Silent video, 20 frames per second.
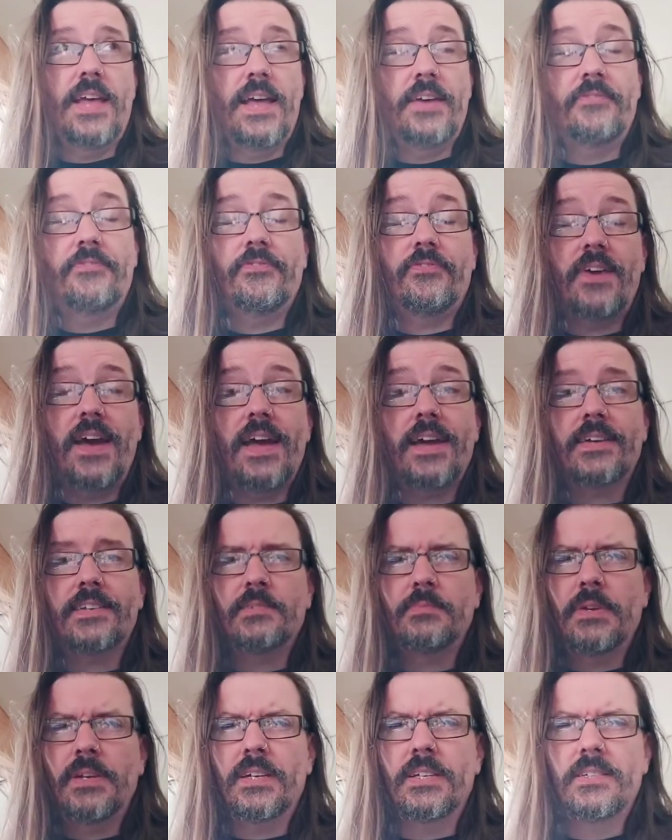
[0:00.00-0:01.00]
Facts
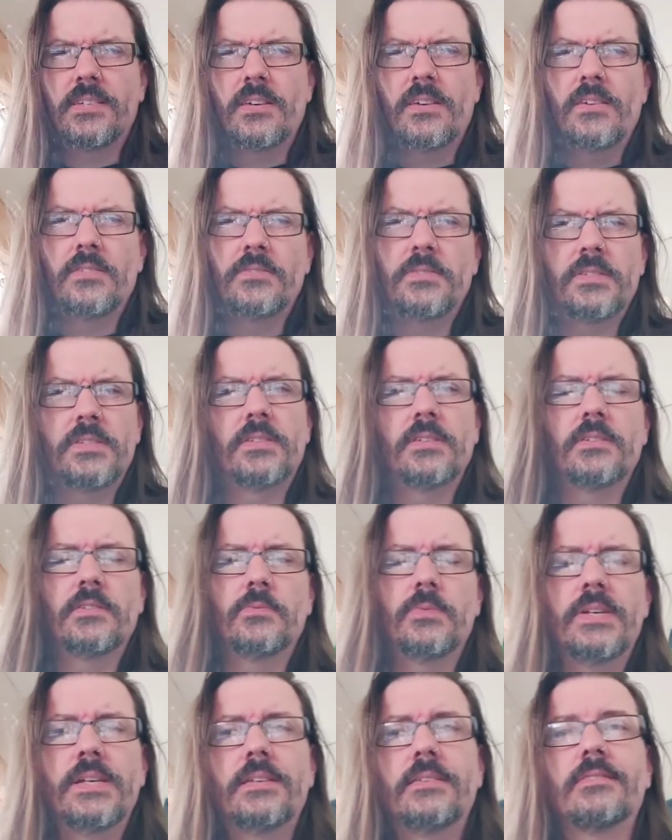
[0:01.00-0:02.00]
about guitars is just kind
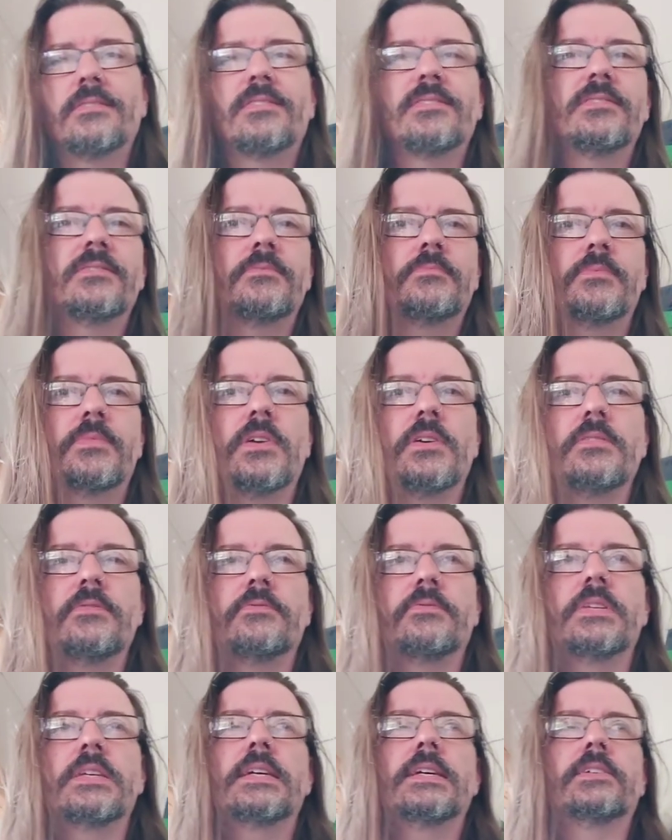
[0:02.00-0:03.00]
of weird, because going
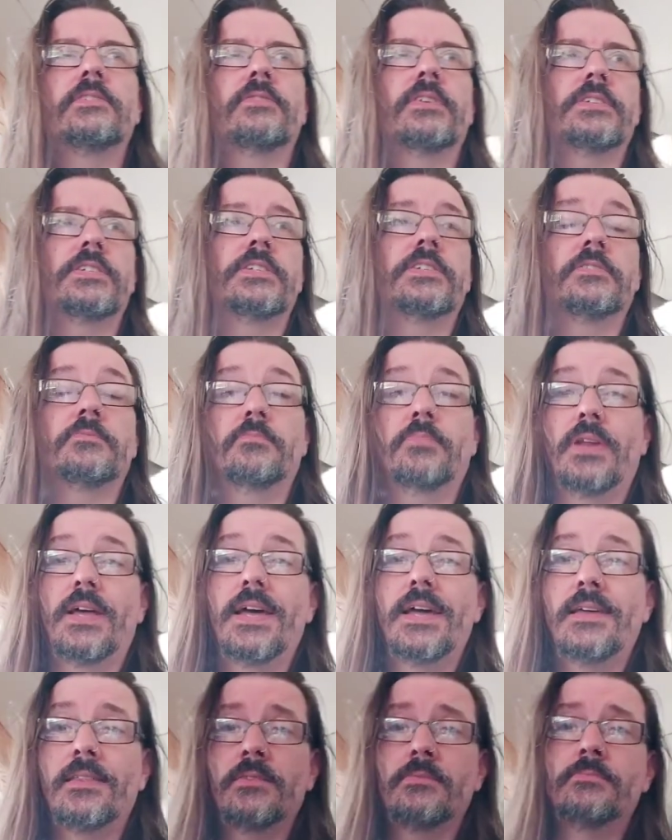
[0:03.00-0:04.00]
over years of actually just
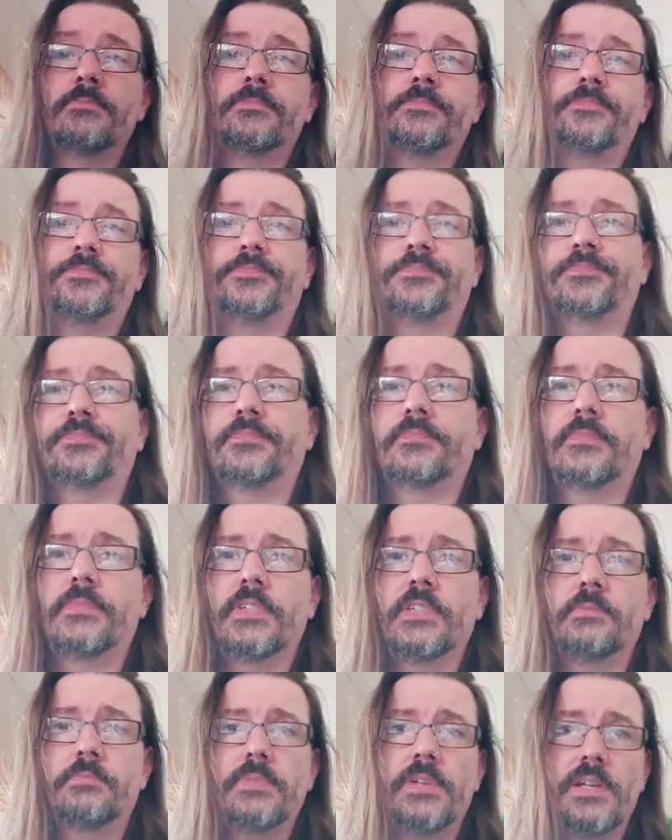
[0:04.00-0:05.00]
playing them,
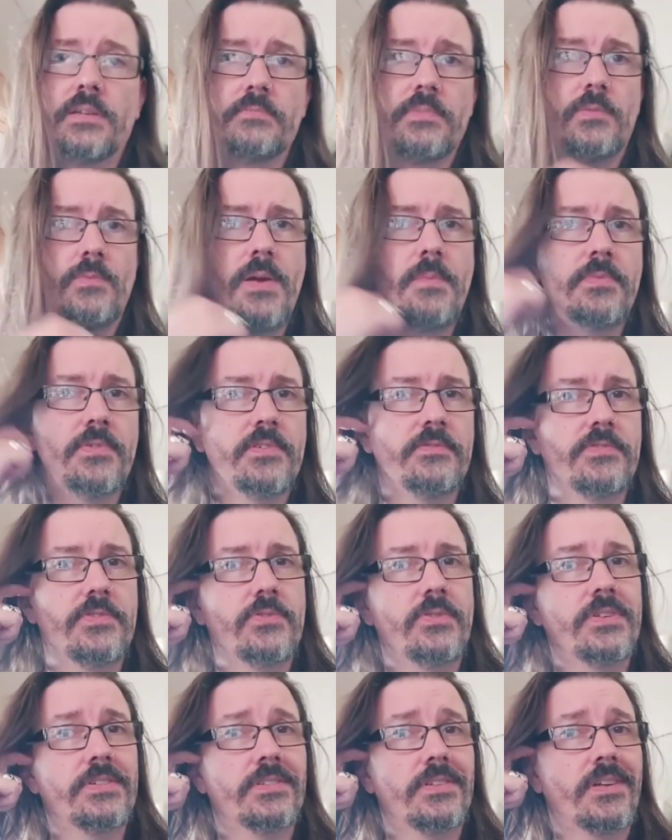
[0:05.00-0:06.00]
just being my weapon of
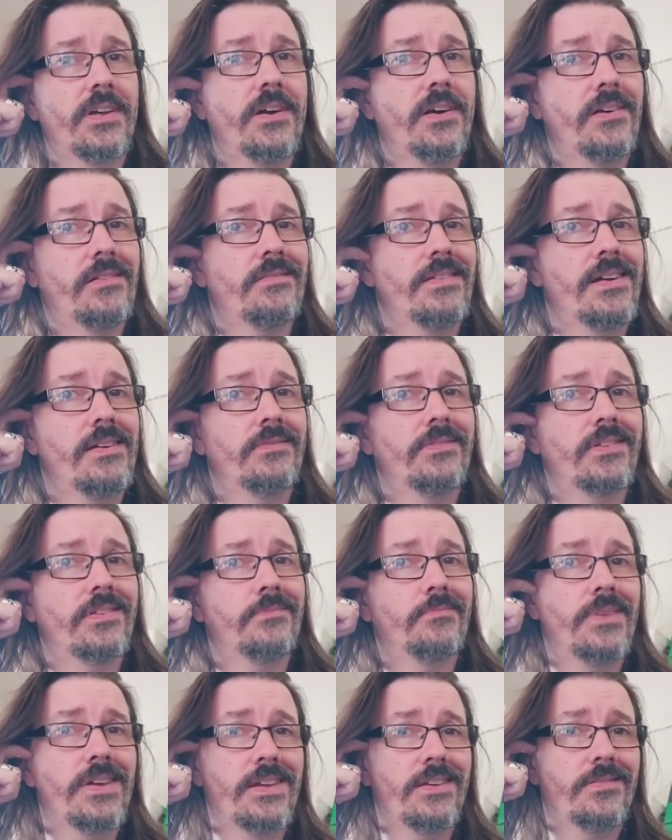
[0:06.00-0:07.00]
choice to cart around
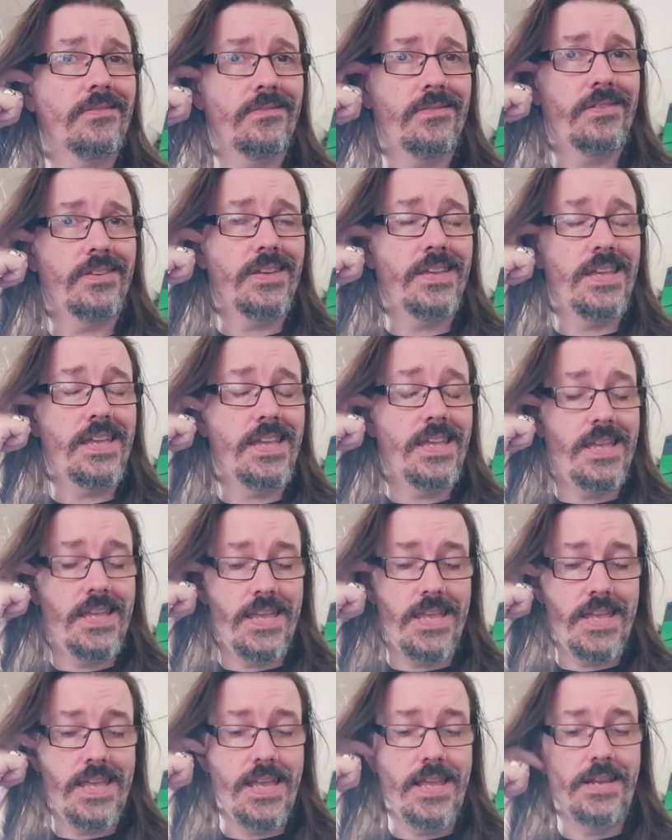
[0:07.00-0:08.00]
and make
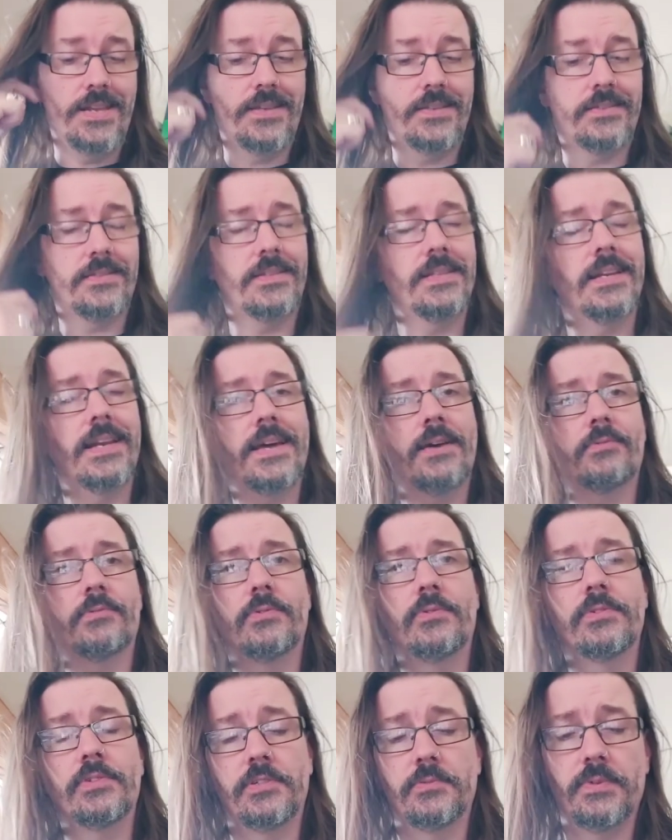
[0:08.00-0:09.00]
hideously loud
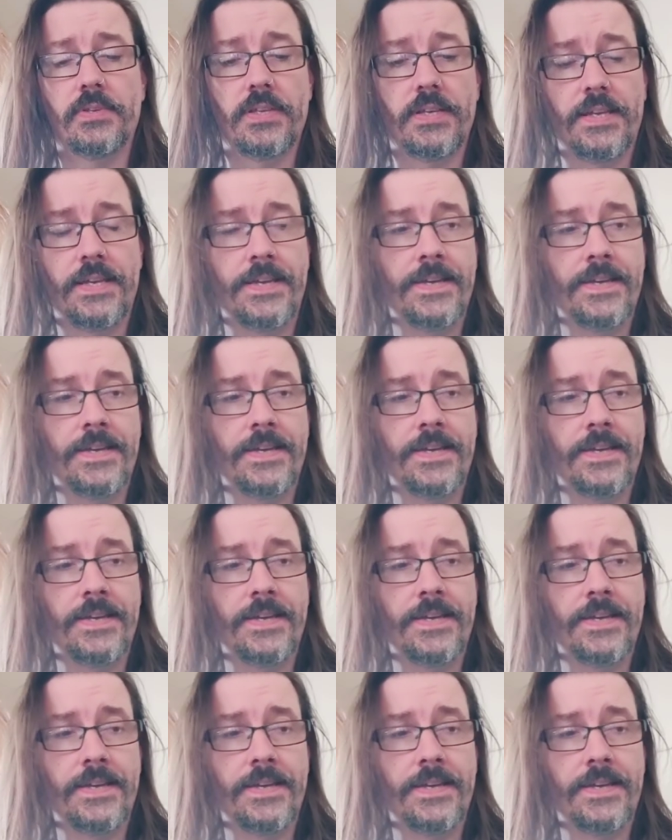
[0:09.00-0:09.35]
noises with.